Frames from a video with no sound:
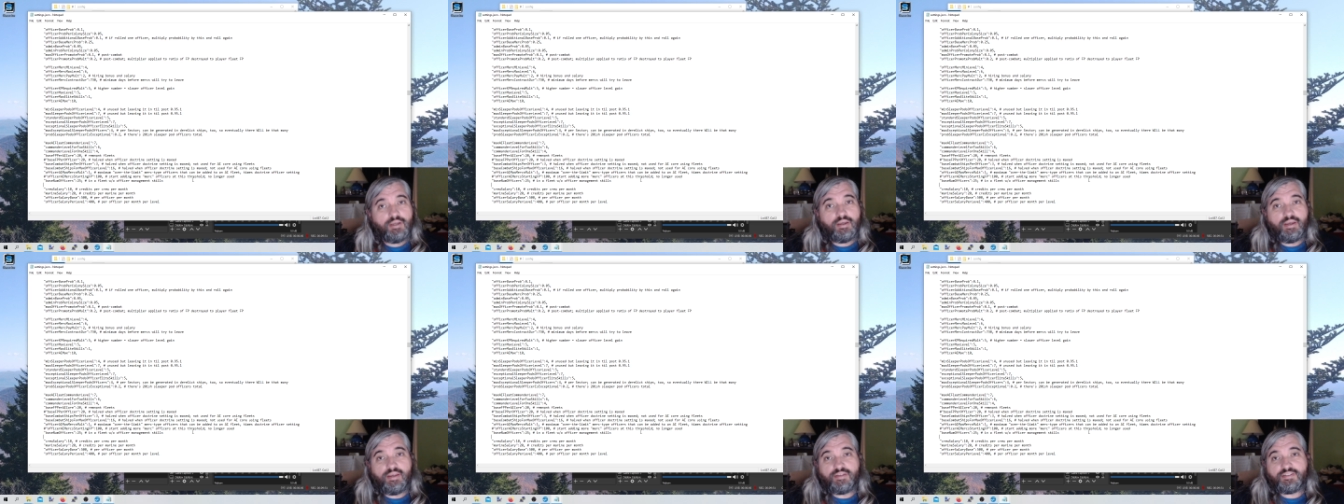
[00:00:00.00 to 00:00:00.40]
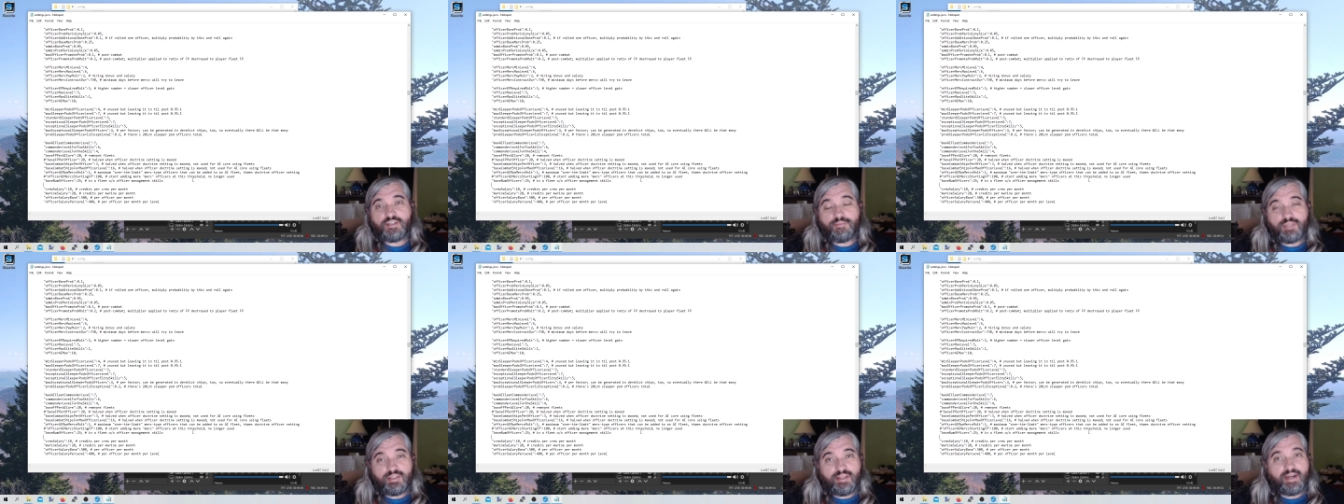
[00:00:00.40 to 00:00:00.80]
is
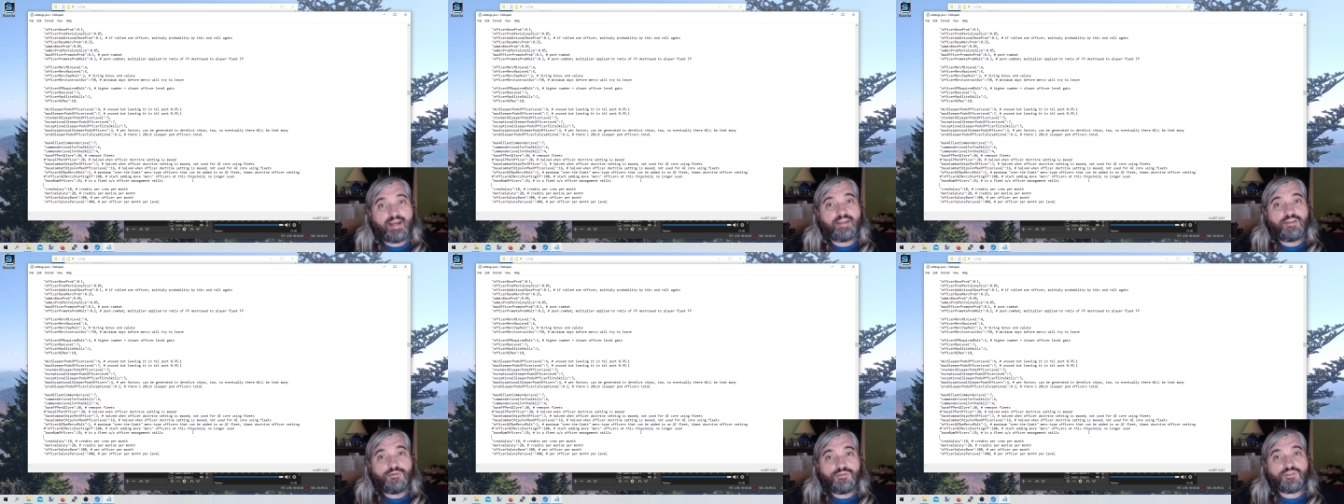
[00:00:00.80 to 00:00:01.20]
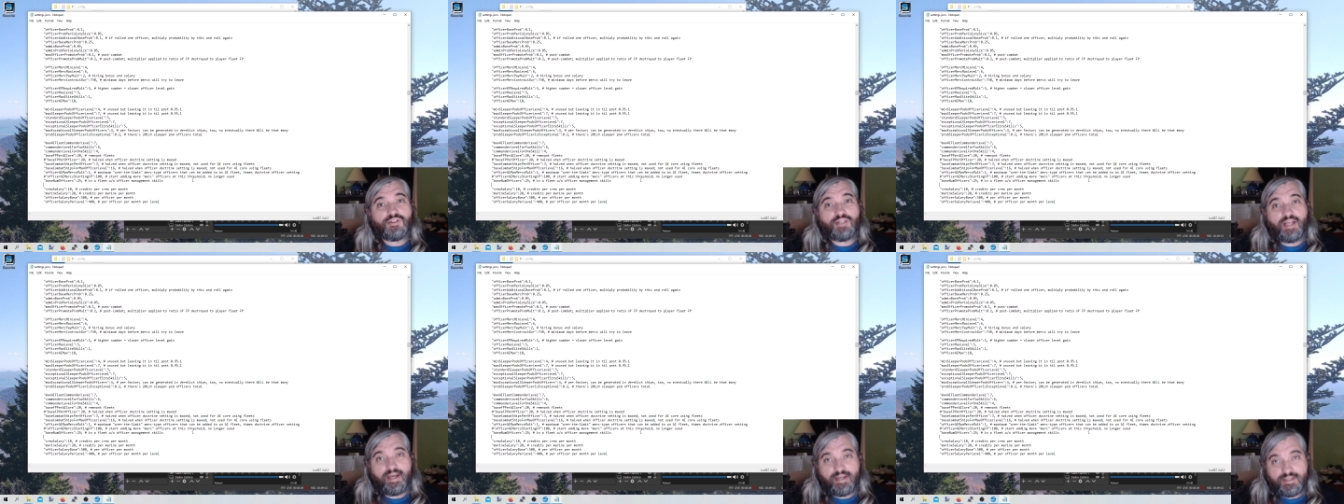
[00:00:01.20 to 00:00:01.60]
something that I used a
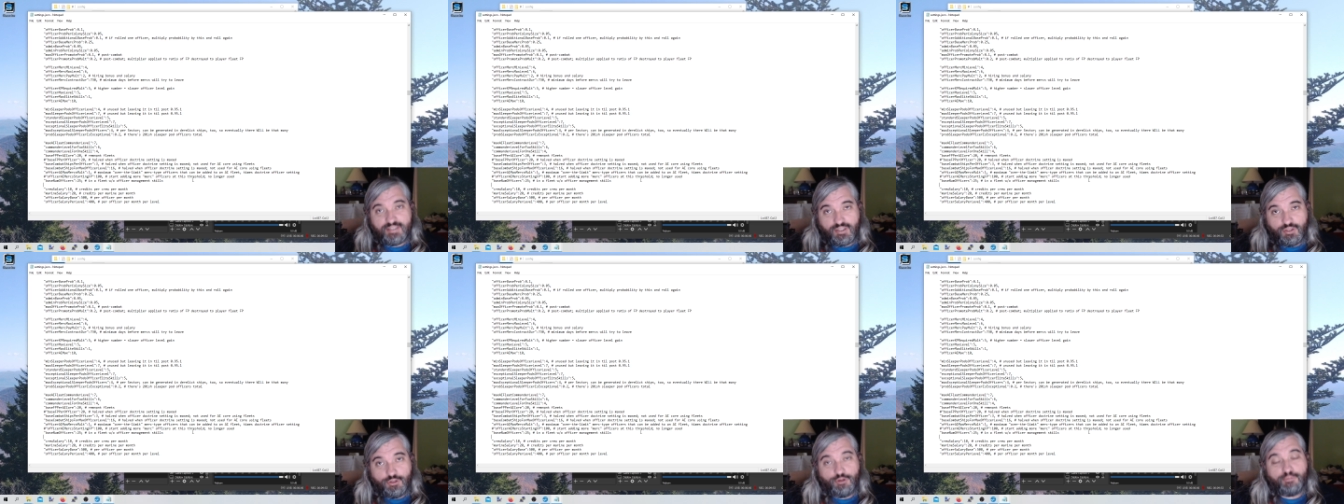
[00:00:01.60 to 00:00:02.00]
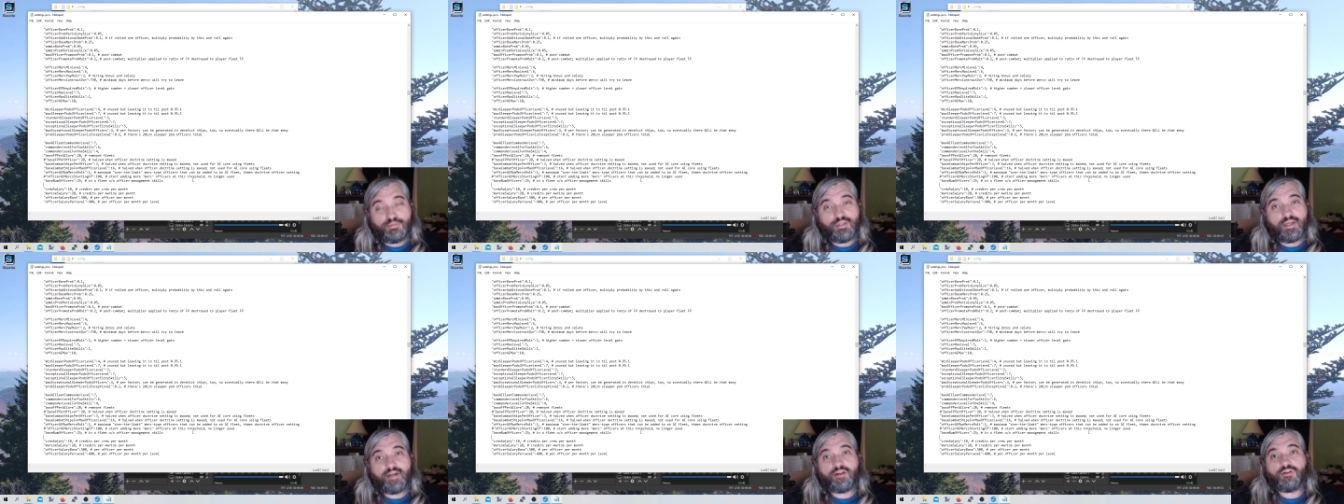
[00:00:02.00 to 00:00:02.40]
lot as a new
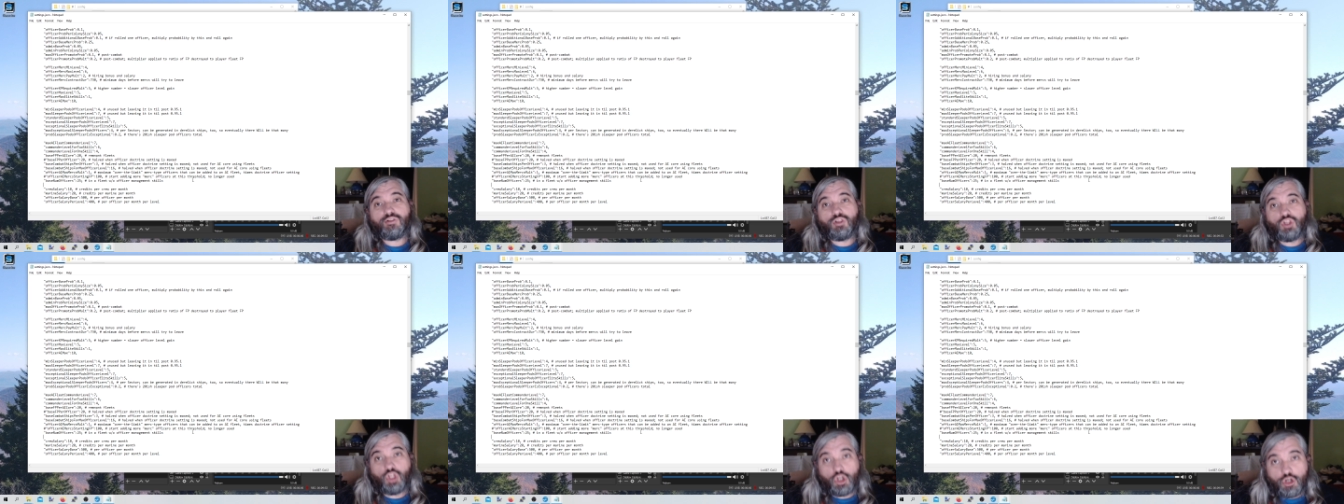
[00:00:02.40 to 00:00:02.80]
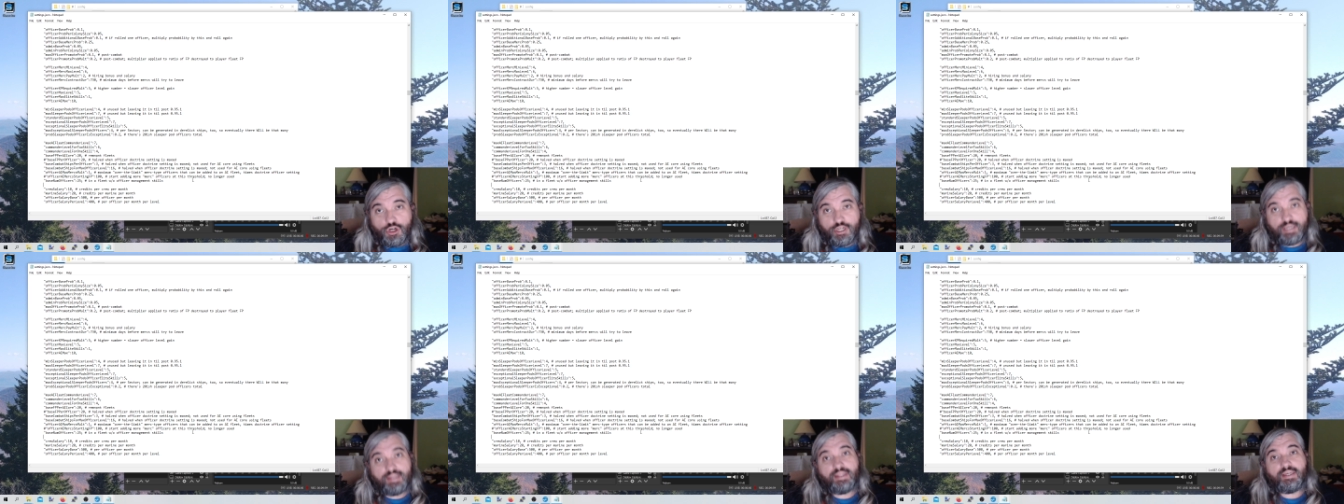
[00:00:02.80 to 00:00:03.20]
player
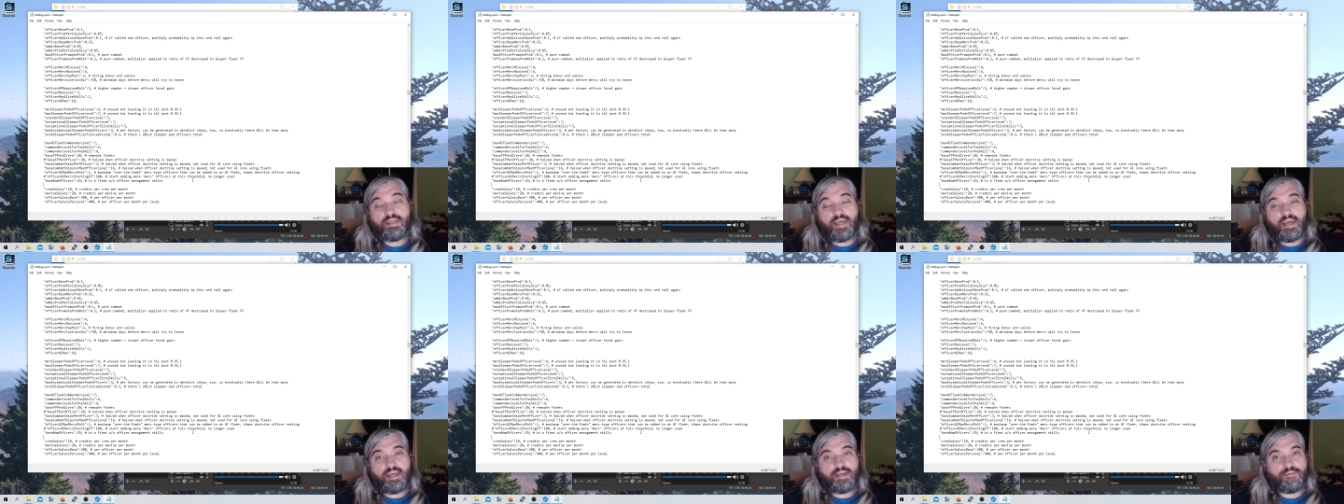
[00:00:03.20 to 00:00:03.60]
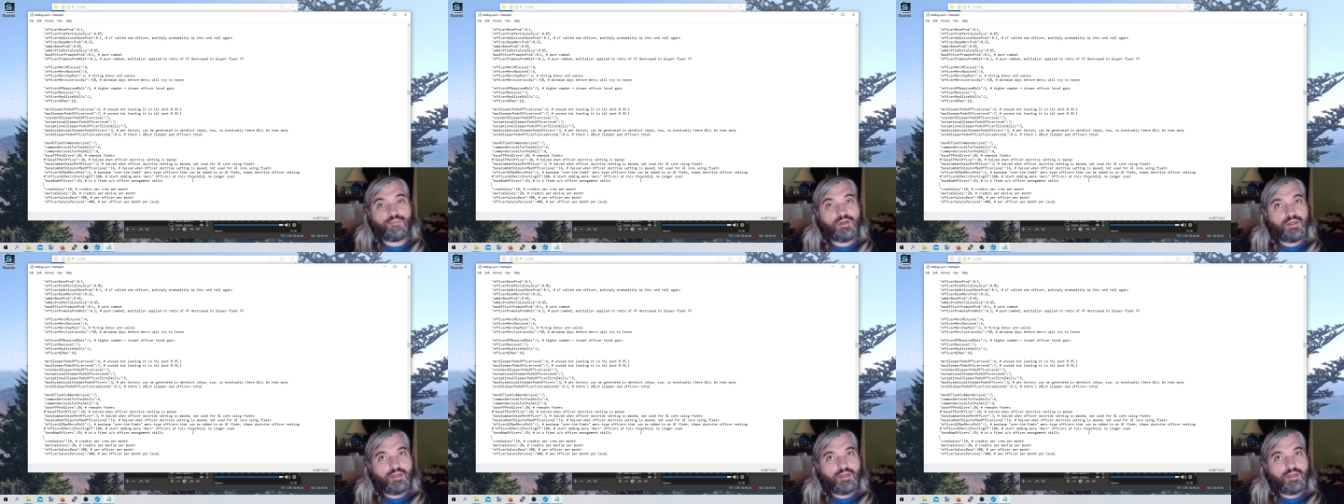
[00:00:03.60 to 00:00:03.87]
learning the game,